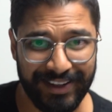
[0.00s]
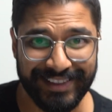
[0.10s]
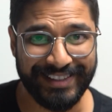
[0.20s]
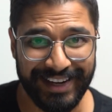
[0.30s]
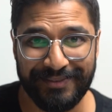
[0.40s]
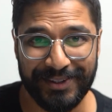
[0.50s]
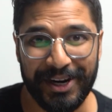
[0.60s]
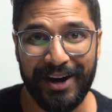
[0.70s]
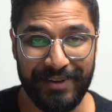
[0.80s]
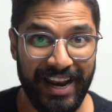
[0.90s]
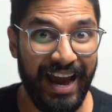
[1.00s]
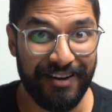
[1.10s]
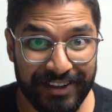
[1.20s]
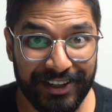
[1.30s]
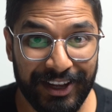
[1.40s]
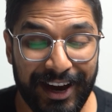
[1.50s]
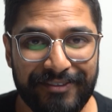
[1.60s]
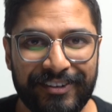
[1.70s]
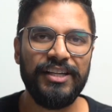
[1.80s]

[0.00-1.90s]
at the same time and having a life,